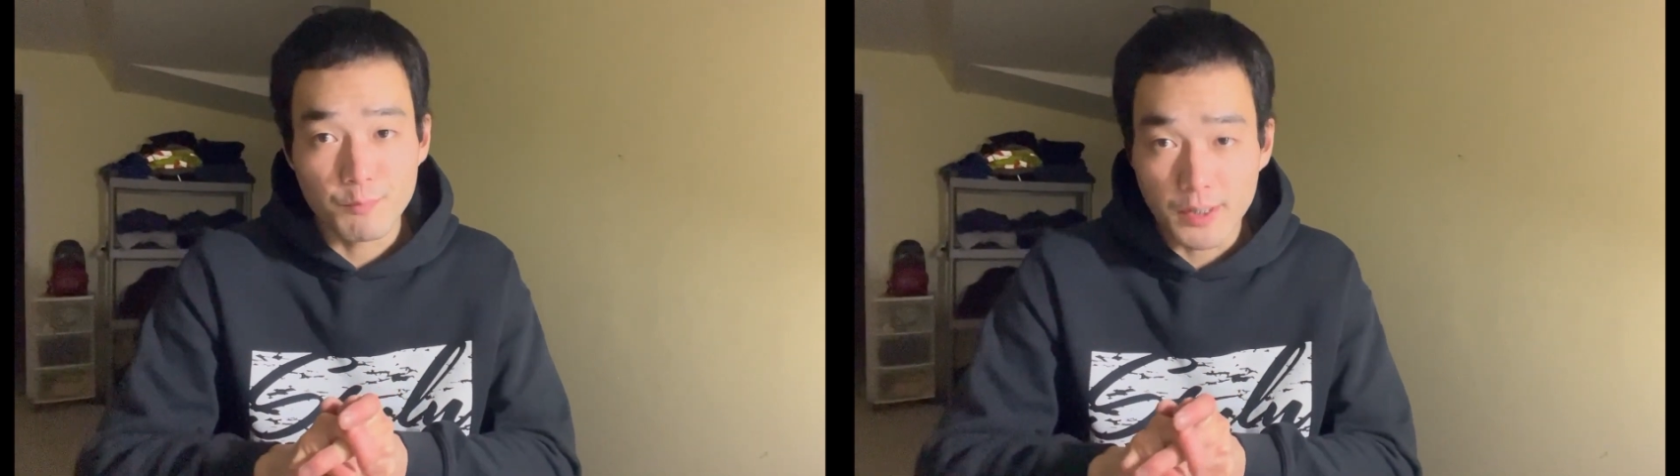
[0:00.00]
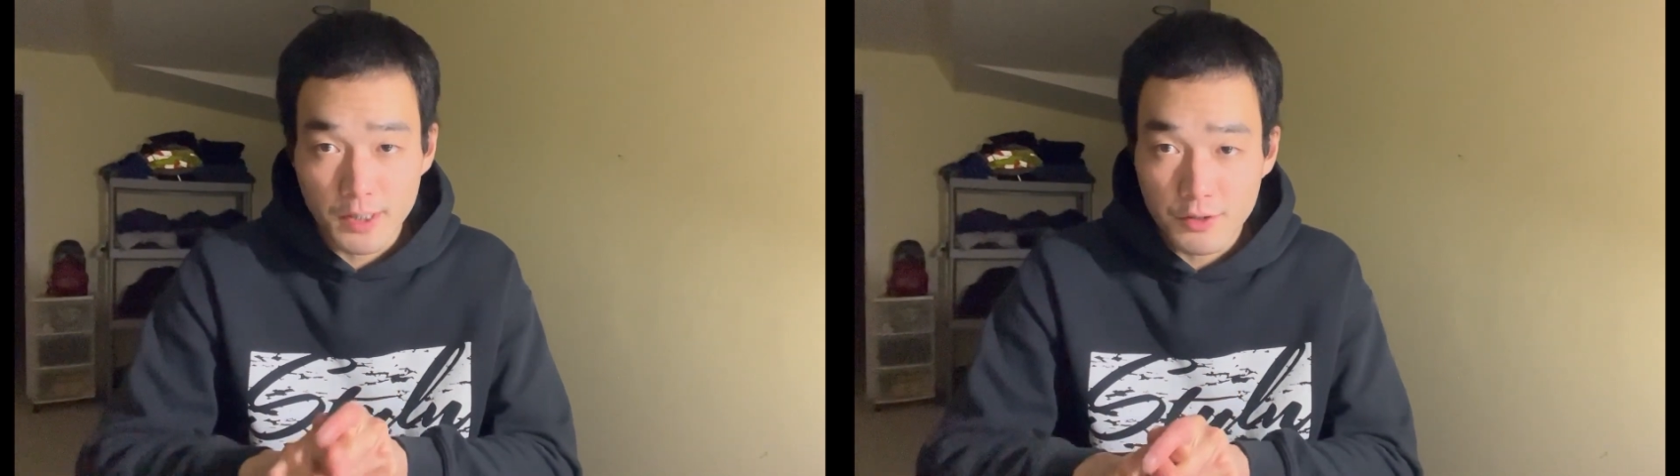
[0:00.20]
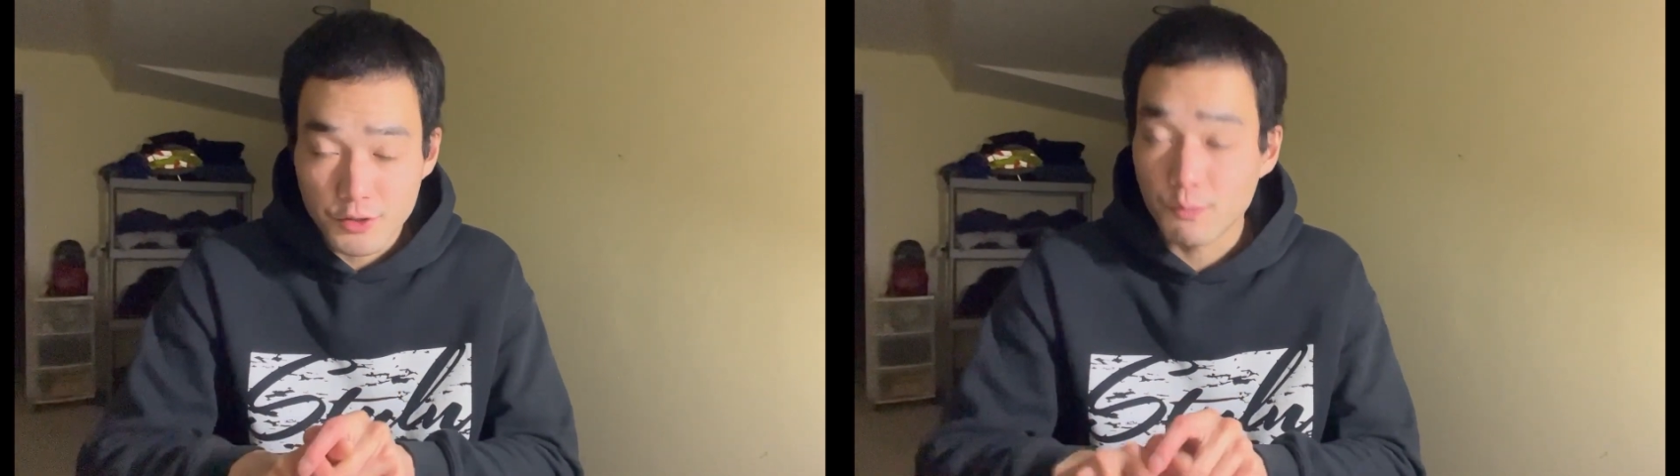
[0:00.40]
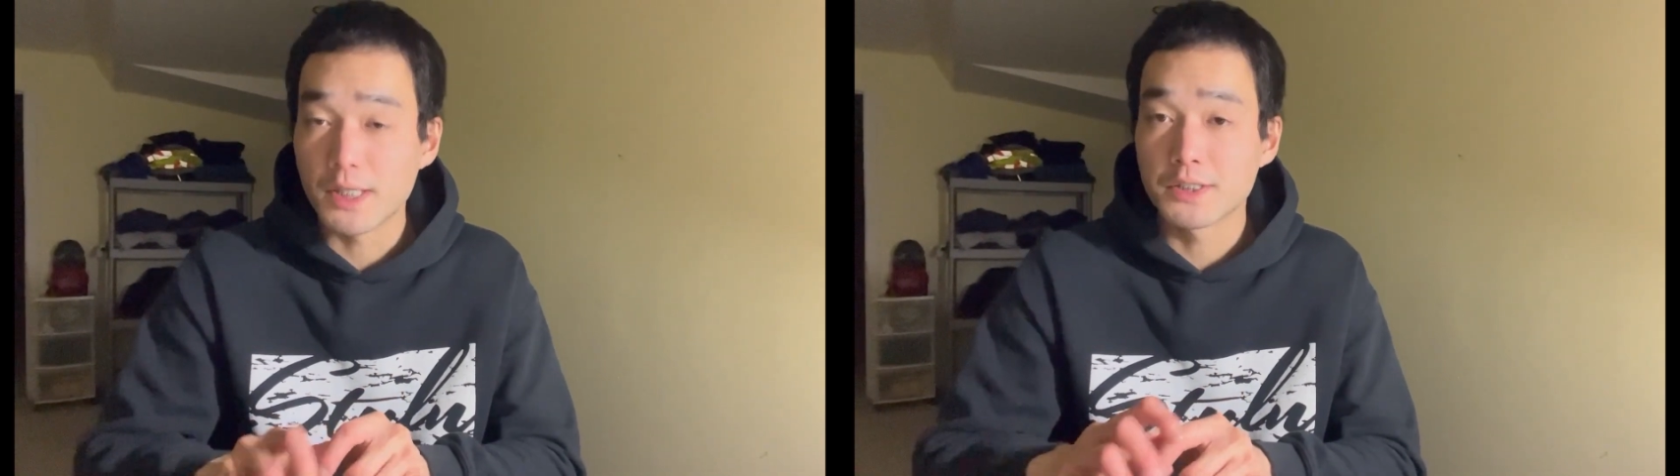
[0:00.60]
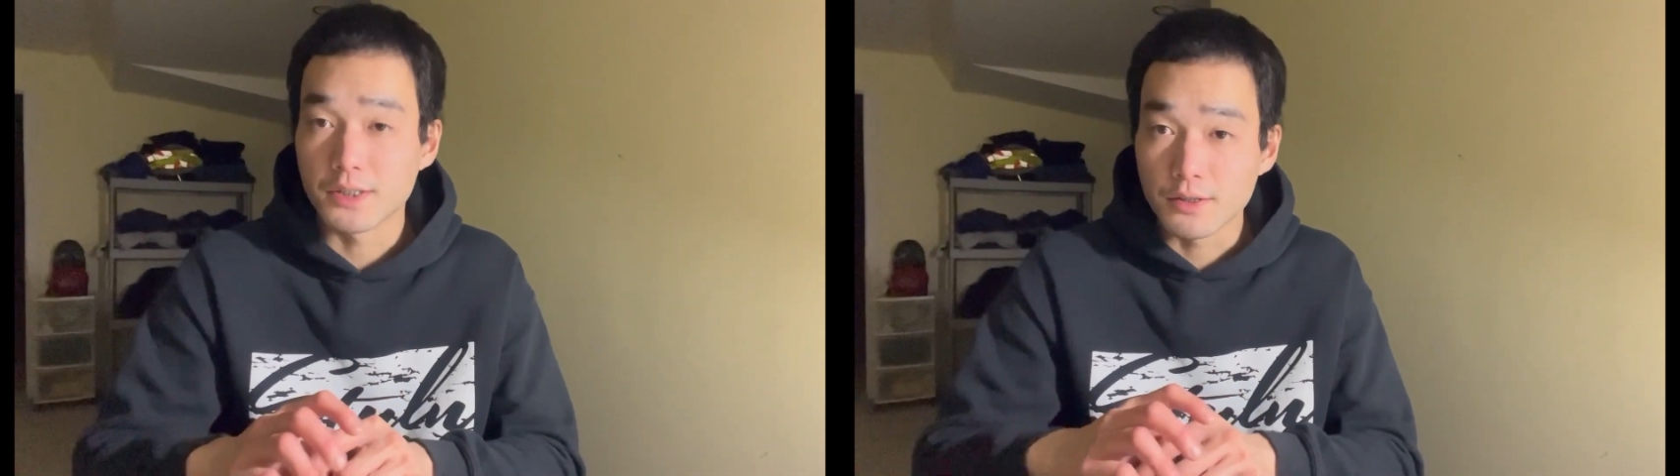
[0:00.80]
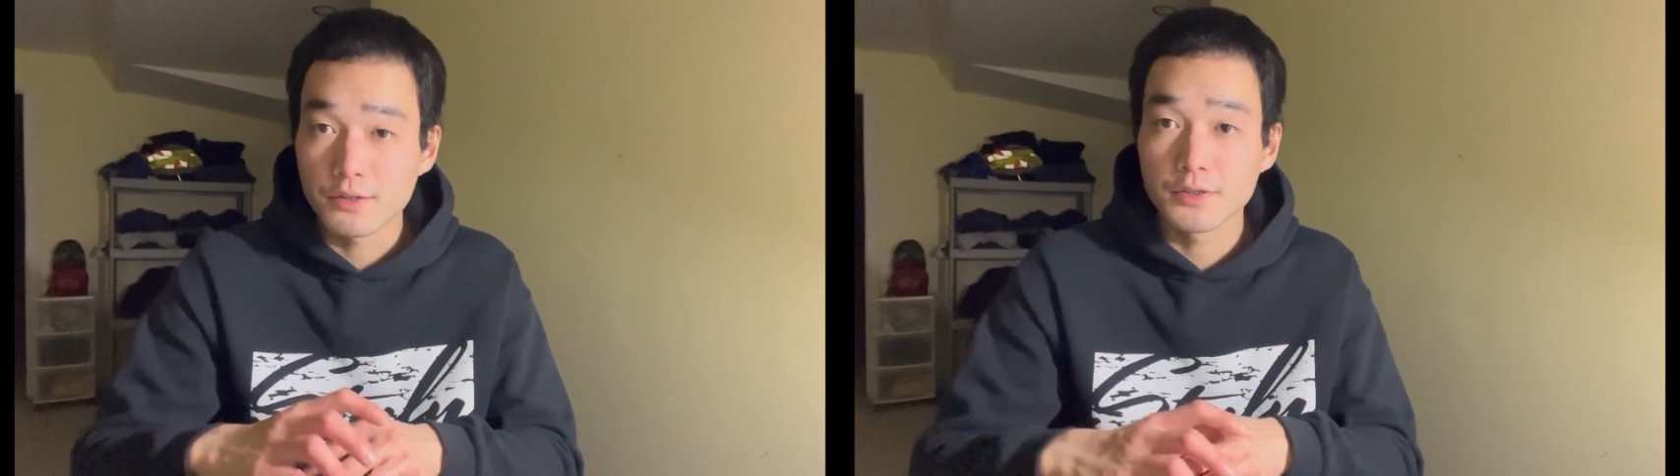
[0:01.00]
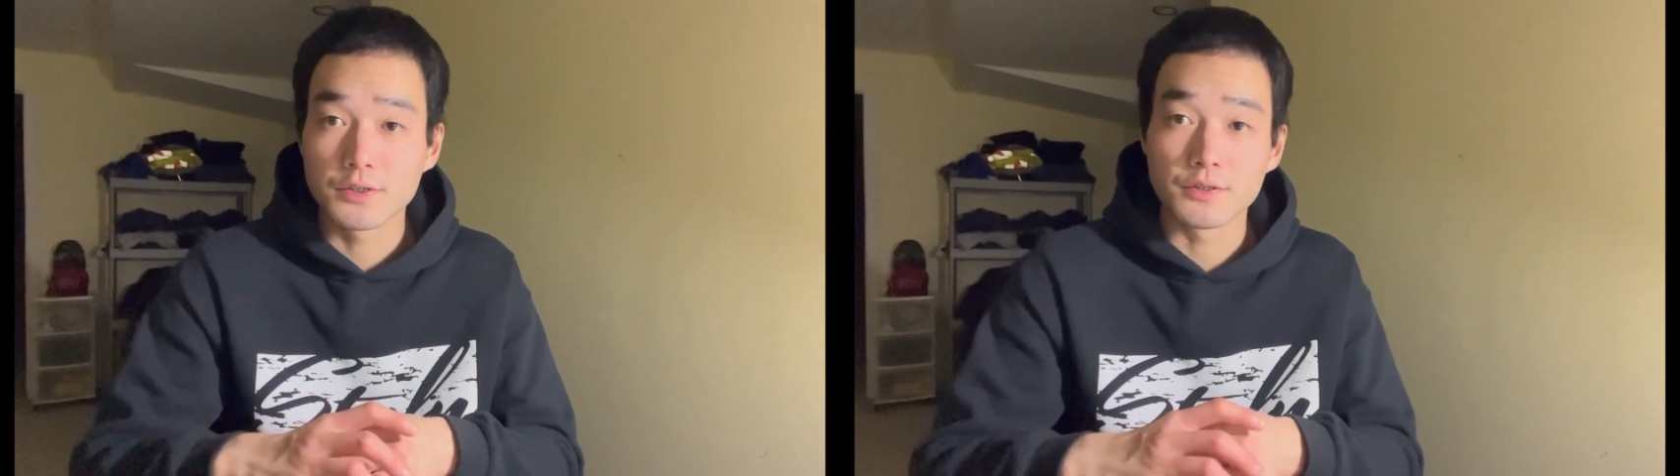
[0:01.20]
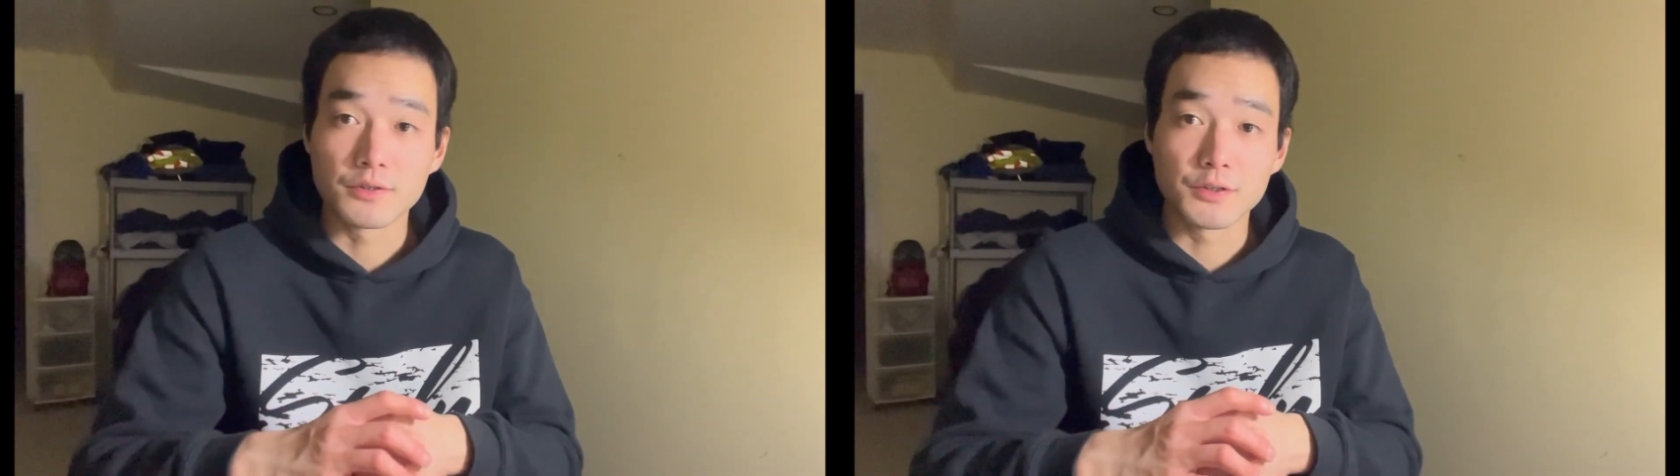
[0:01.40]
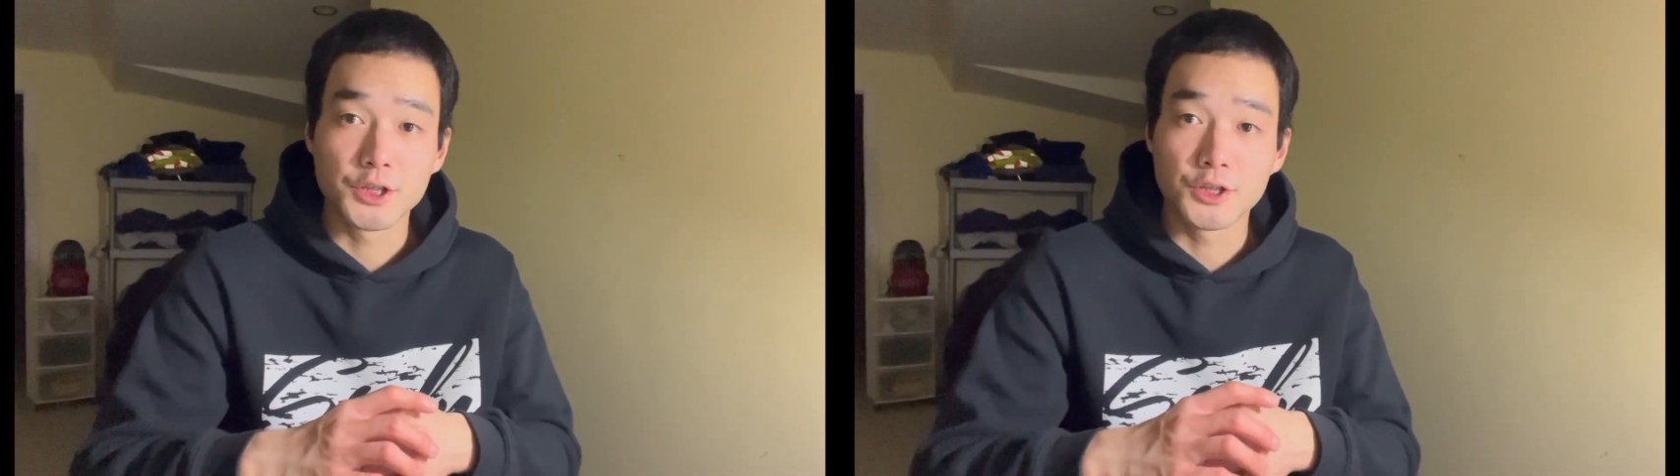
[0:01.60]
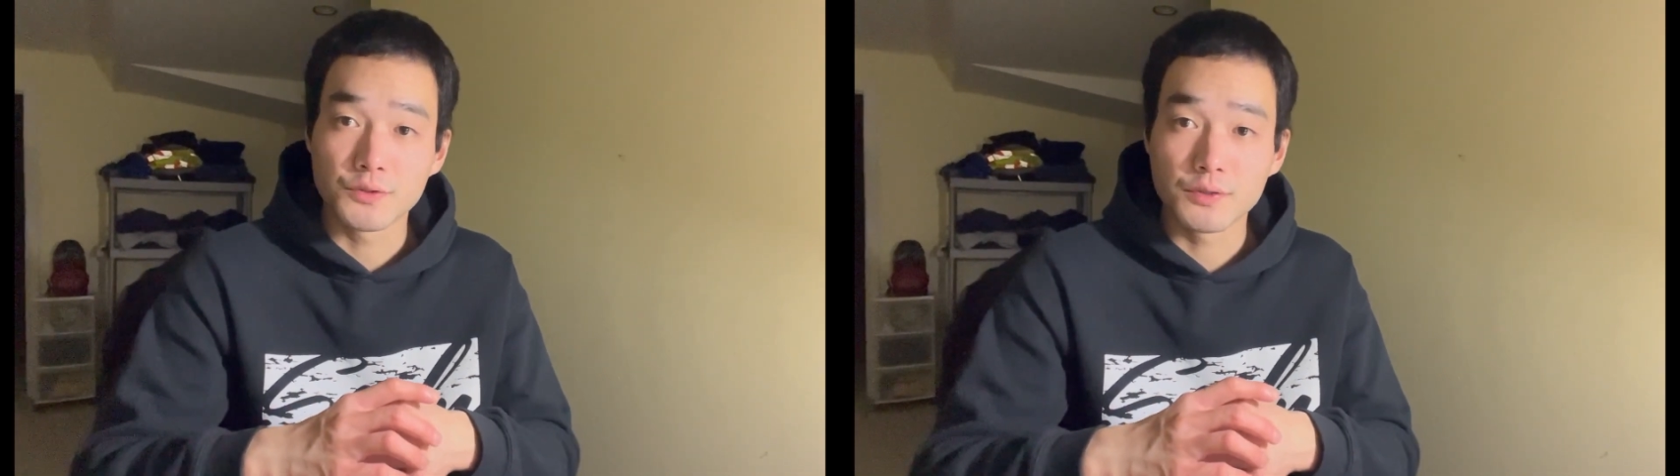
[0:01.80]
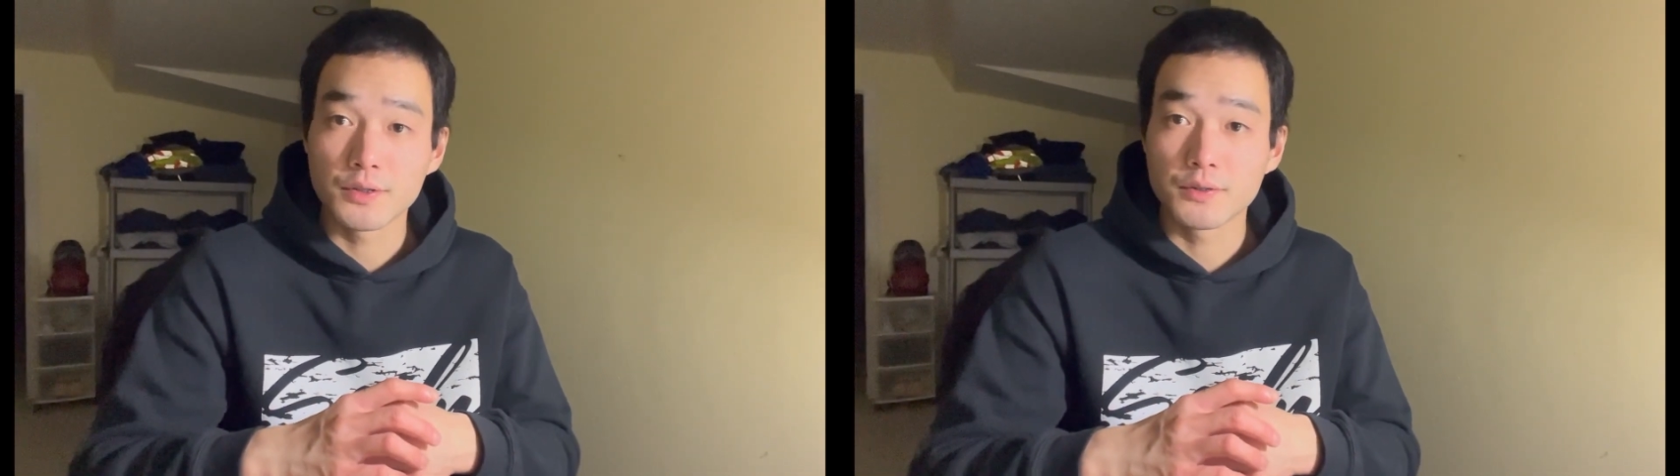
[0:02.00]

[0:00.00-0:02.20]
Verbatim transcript: beginner's ways still to shoot,